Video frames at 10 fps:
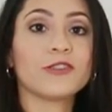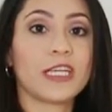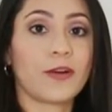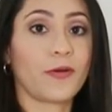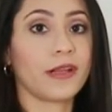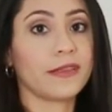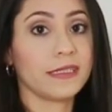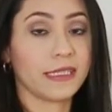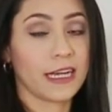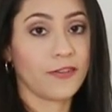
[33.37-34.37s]
to decorate
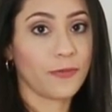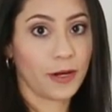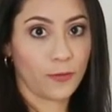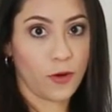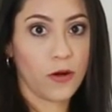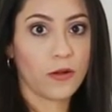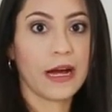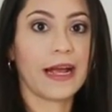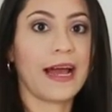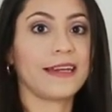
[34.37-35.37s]
this side of my wall,
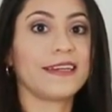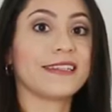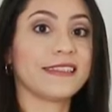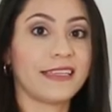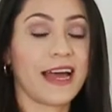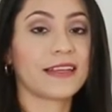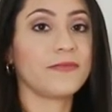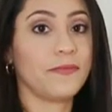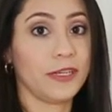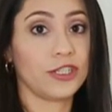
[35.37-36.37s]
I had an
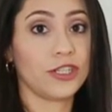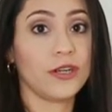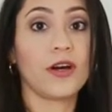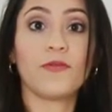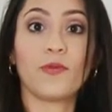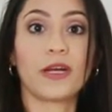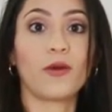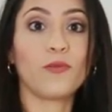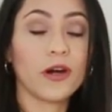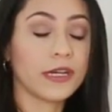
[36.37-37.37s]
exact vision of what I
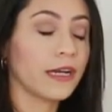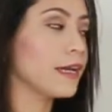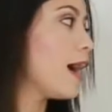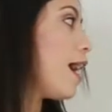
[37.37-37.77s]
wanted.